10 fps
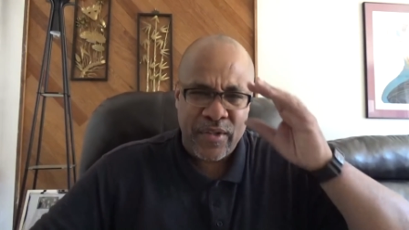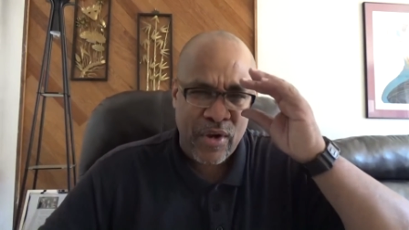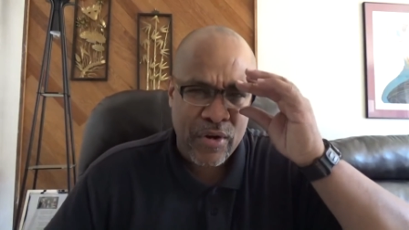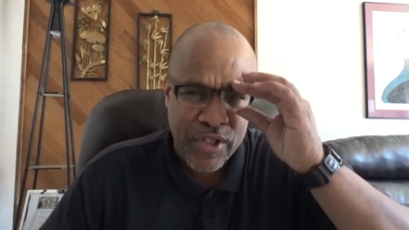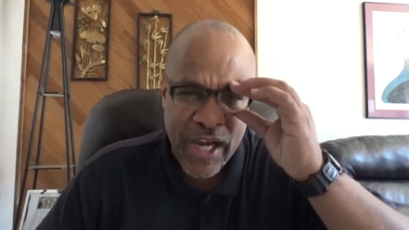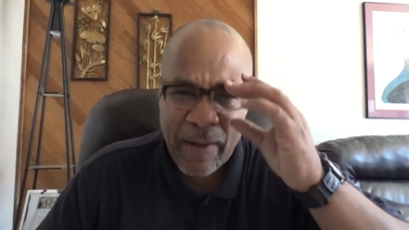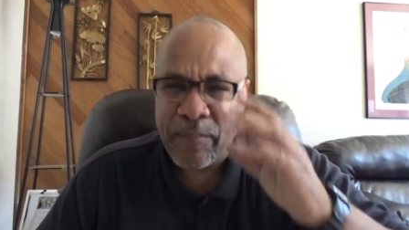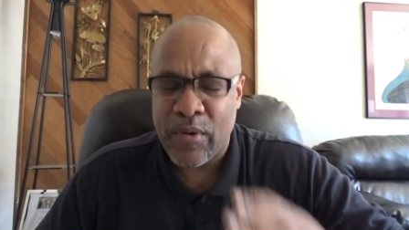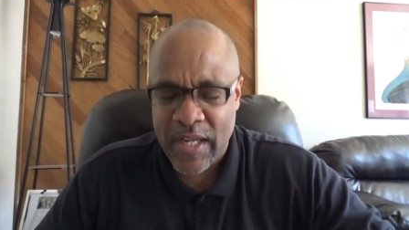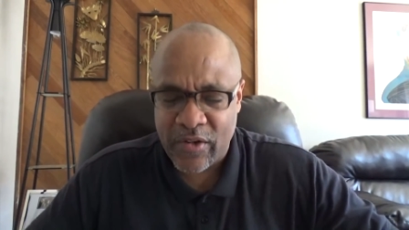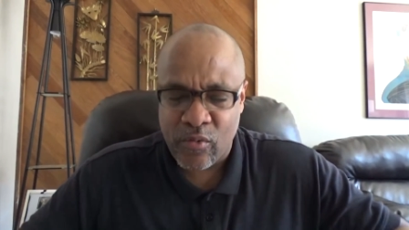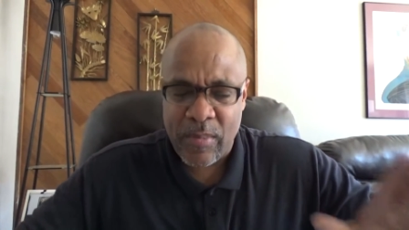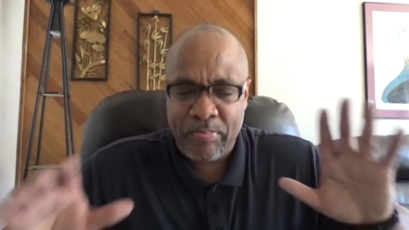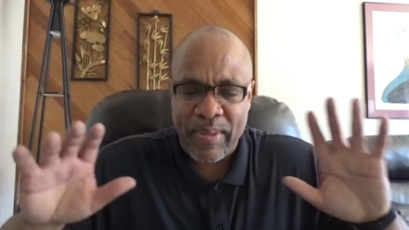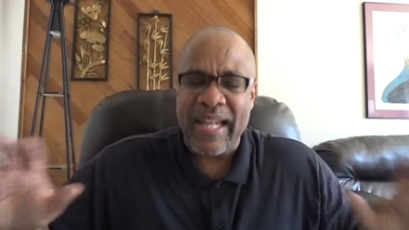third chapter is
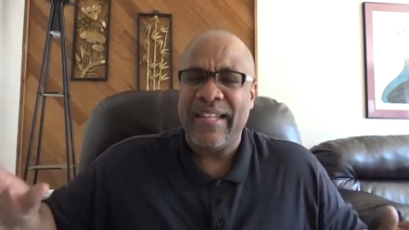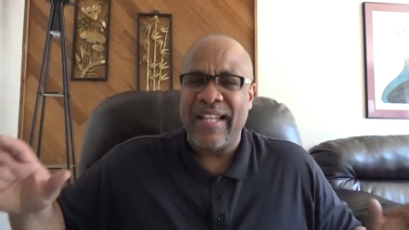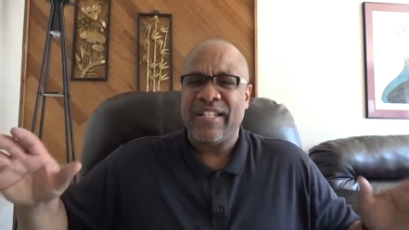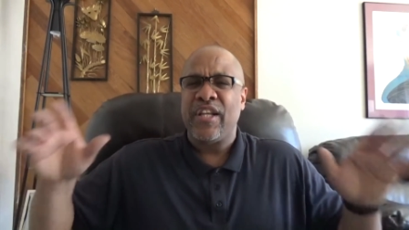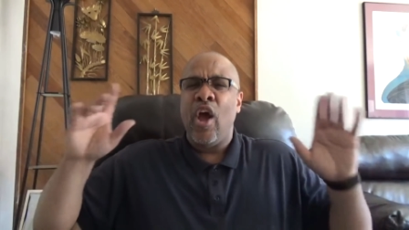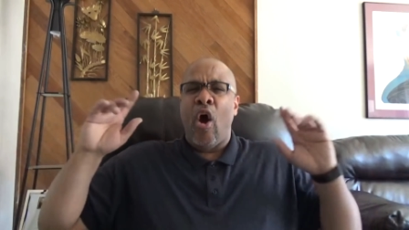repentance